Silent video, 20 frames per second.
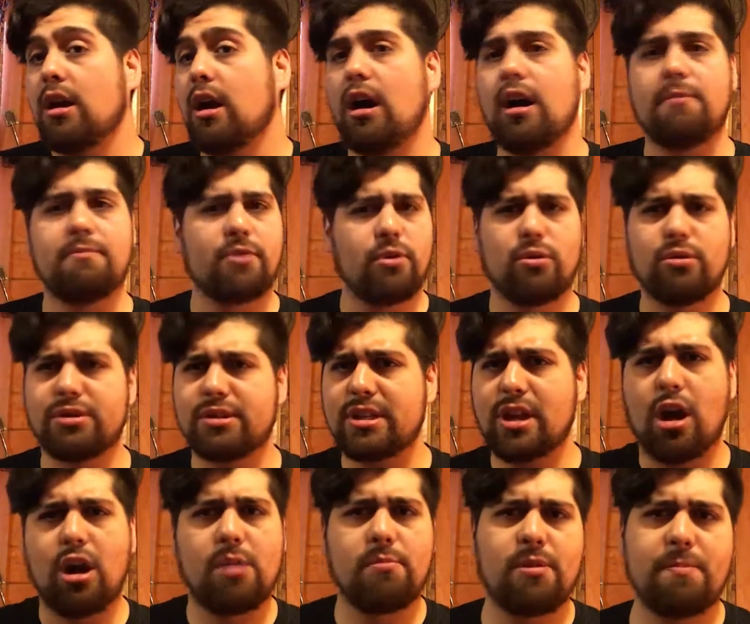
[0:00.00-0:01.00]
Of
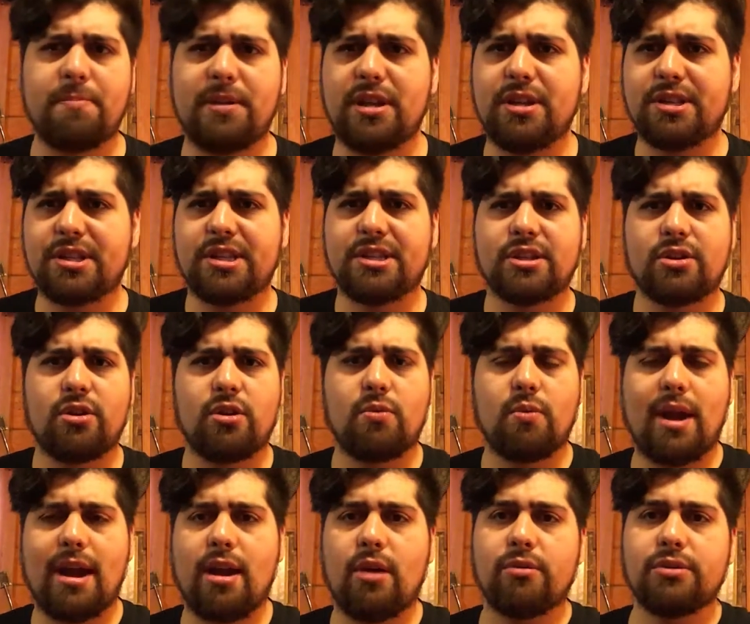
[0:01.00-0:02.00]
course, armor pieces are
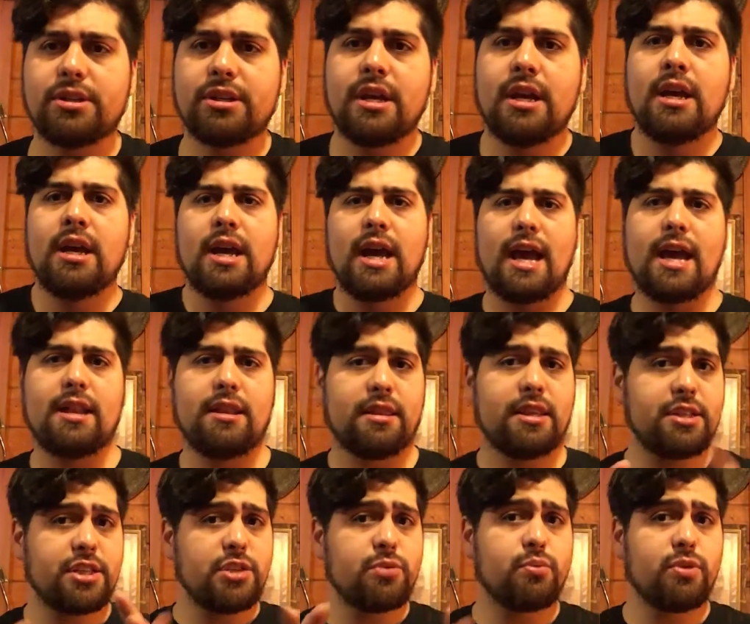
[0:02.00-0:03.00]
around, and
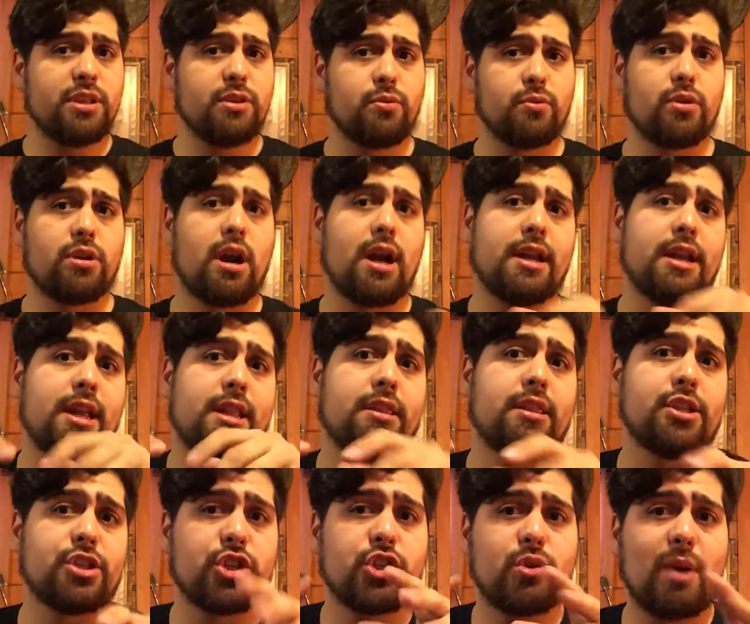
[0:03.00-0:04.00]
this is really where, again,
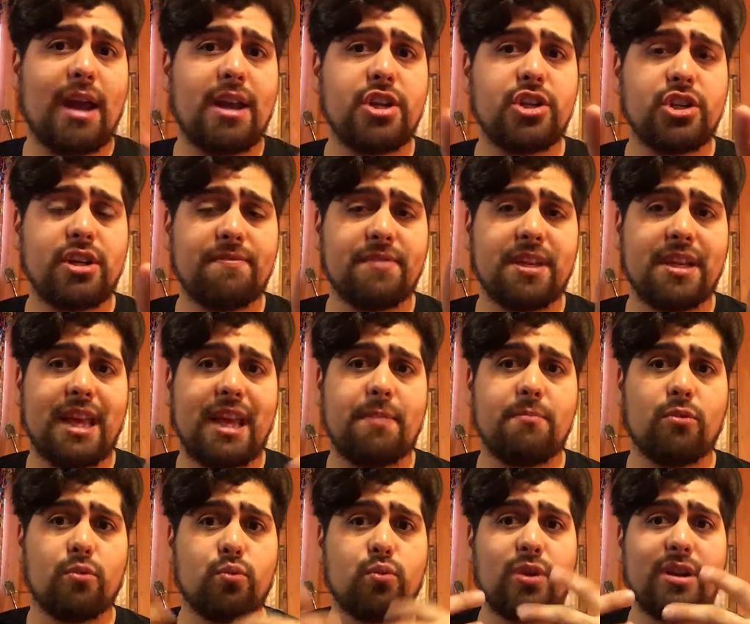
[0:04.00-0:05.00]
the strategy of the
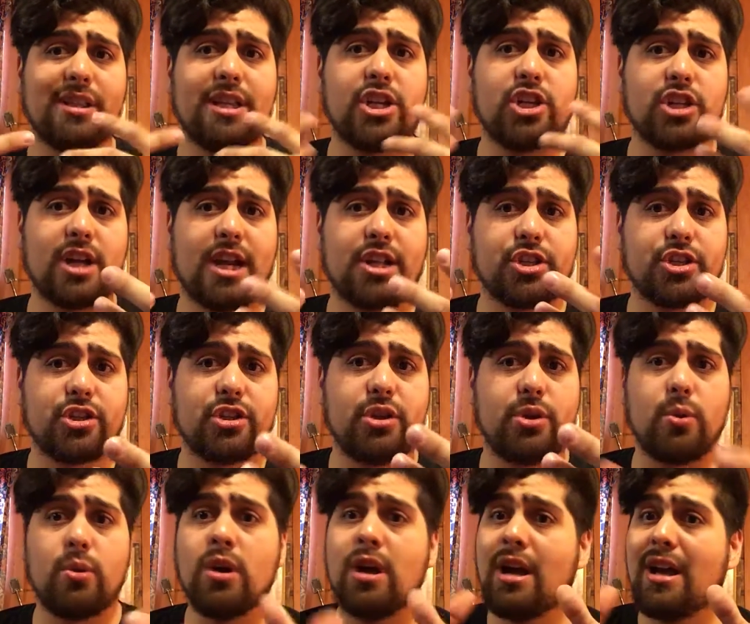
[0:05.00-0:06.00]
game really shines
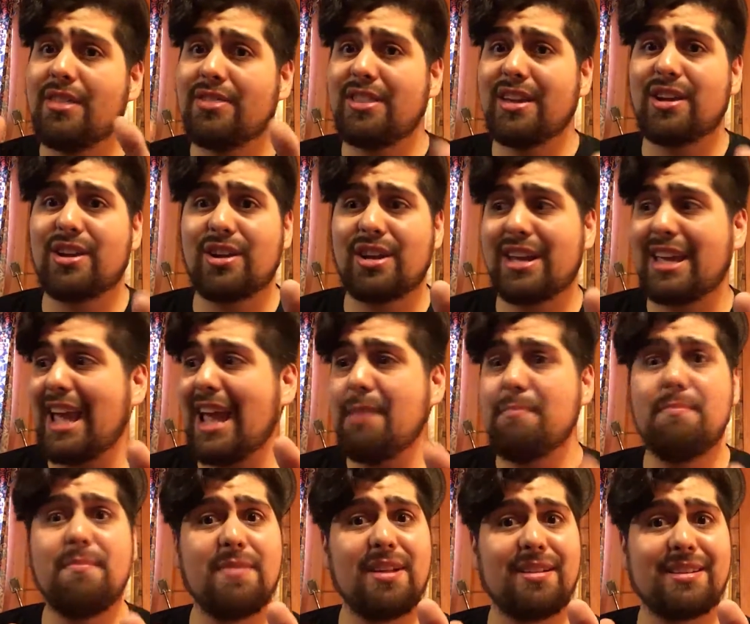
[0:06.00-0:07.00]
through. The
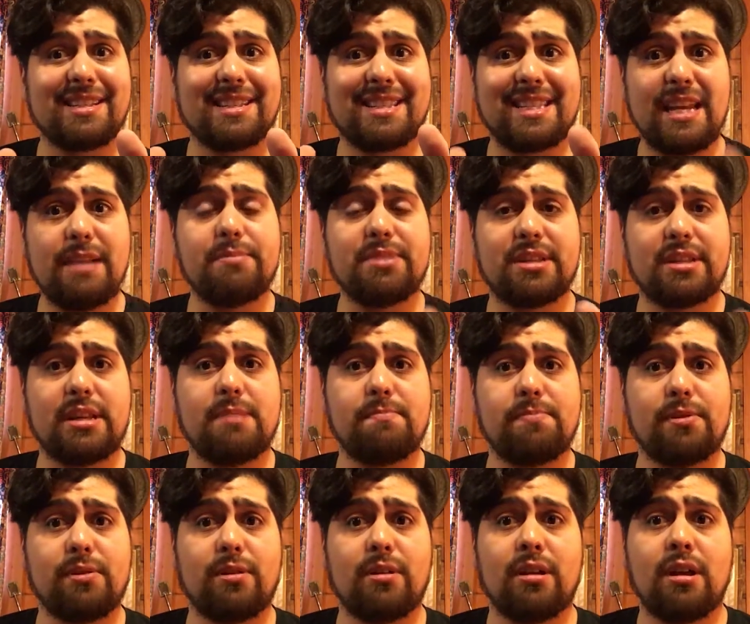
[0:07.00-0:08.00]
game seems
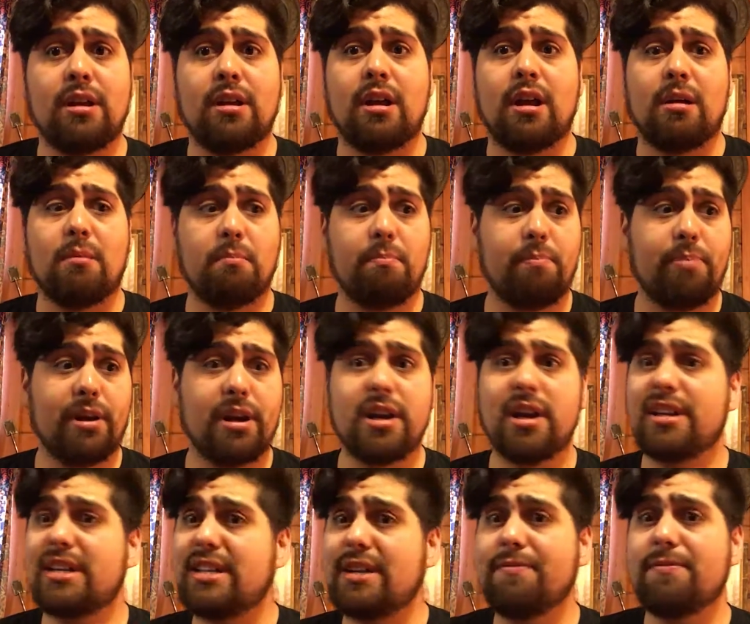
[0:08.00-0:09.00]
simple,
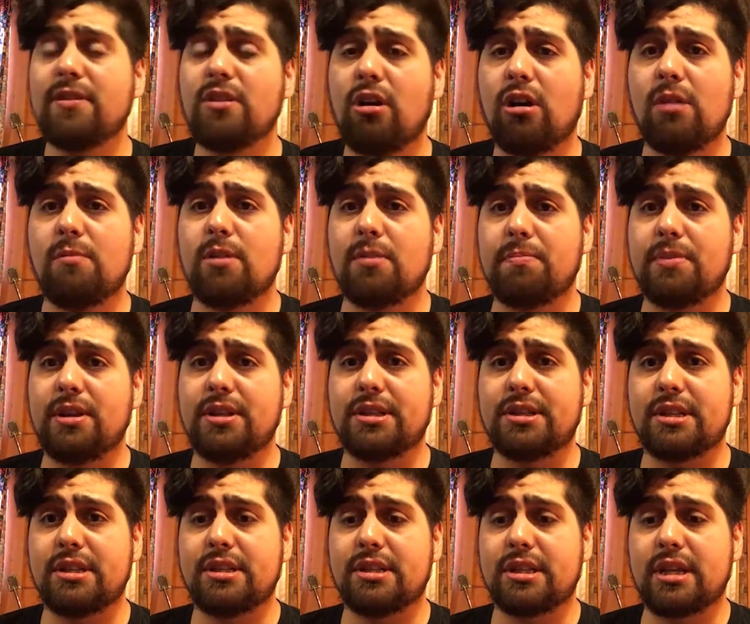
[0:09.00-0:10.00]
but different armor
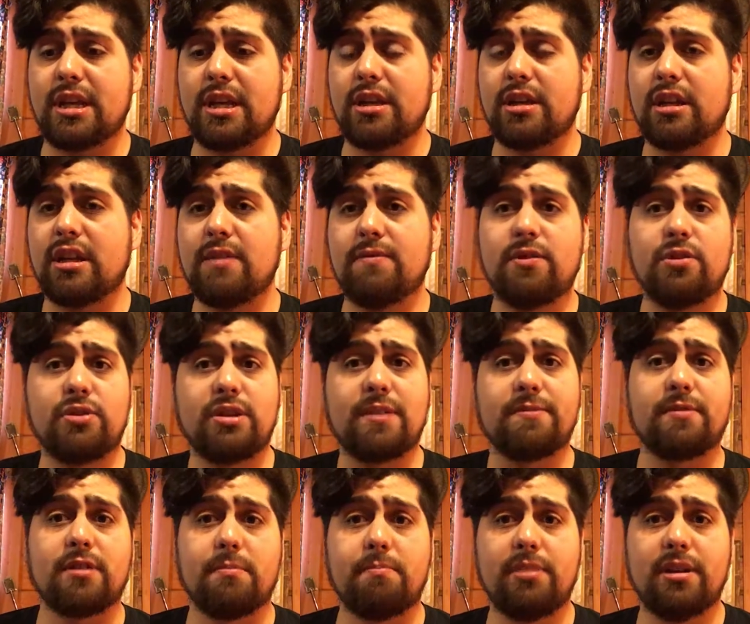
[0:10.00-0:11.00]
pieces can give you
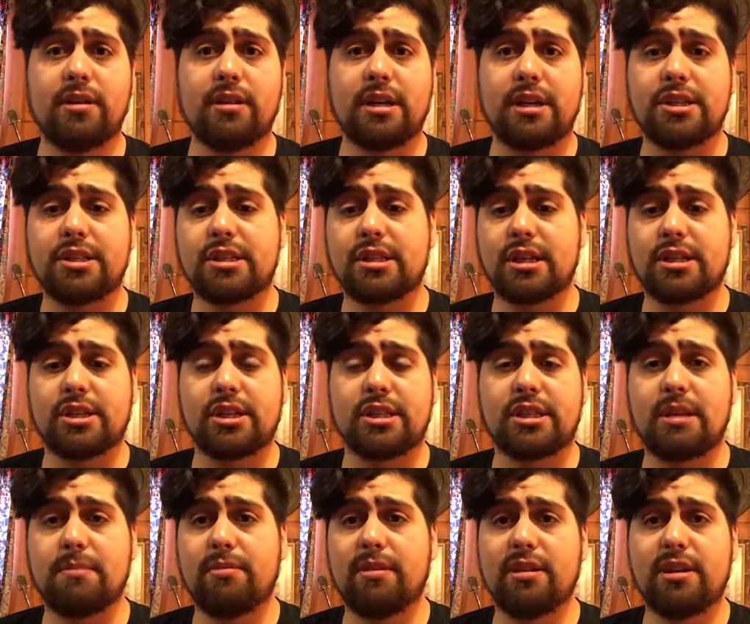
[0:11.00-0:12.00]
different abilities, such as
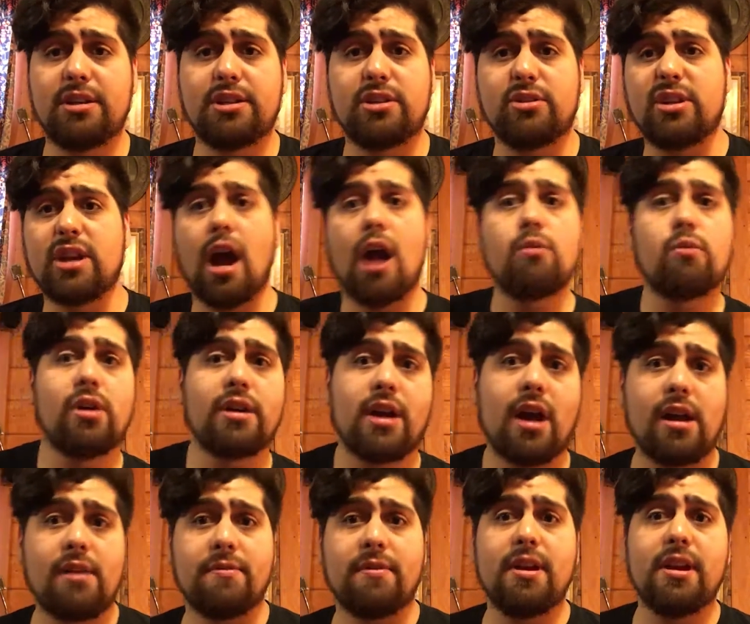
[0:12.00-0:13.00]
the ability to not run
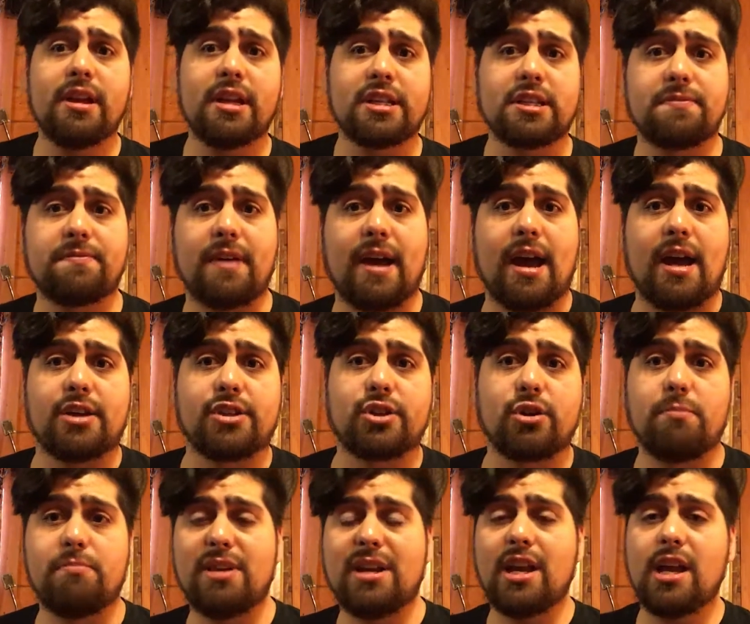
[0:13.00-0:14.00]
out of ink as fast,
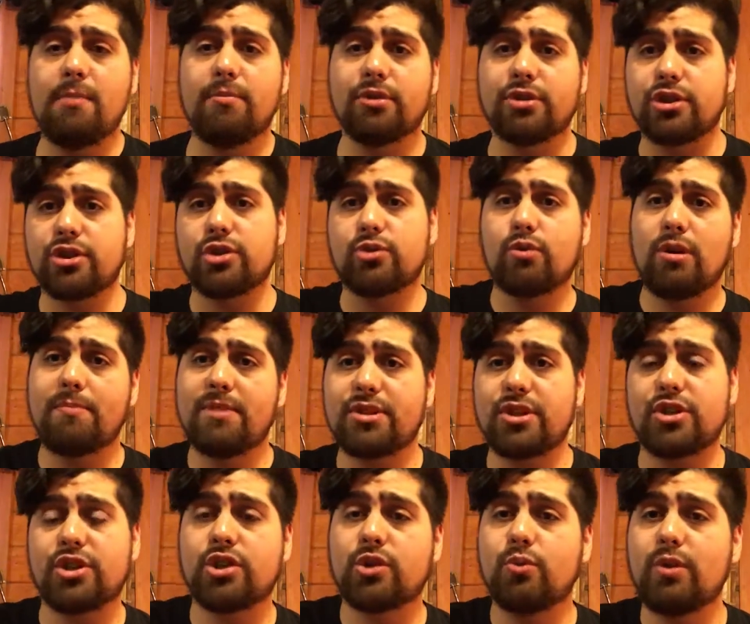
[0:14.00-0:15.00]
or being able to swim
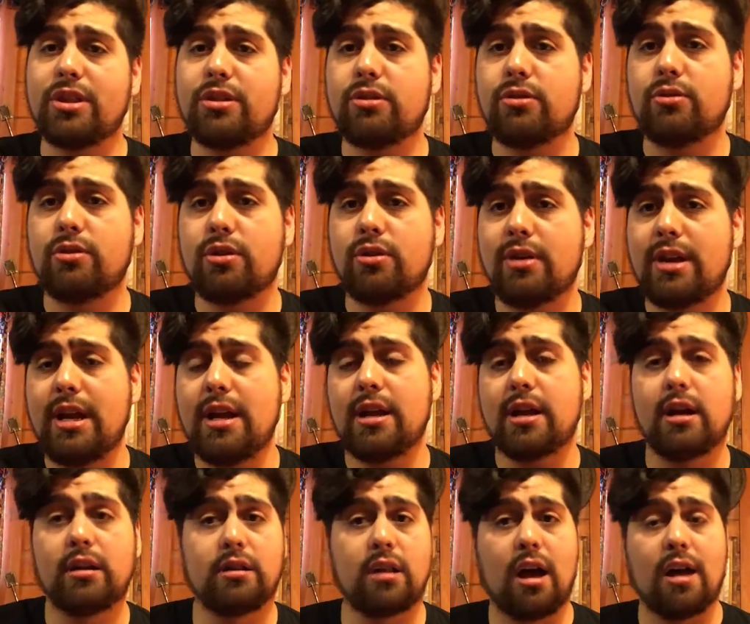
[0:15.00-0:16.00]
as a squid through your
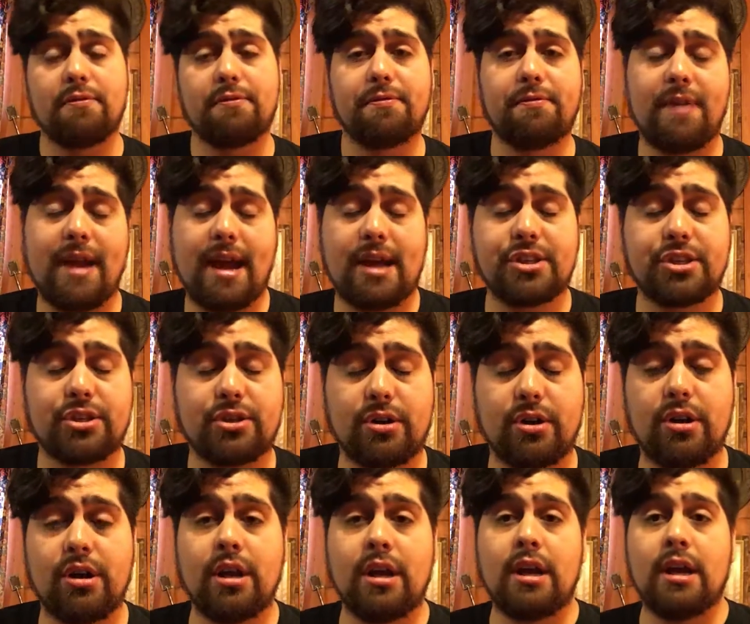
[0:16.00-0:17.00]
ink a lot
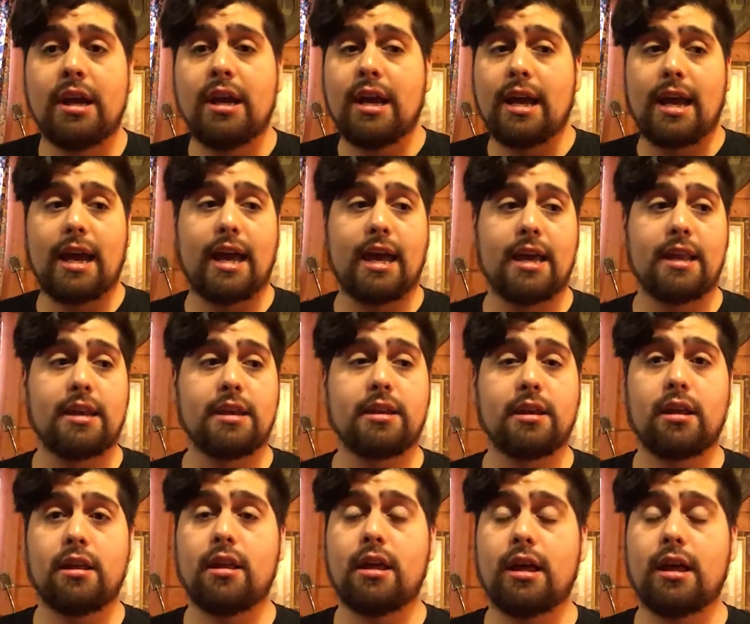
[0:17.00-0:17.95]
faster. And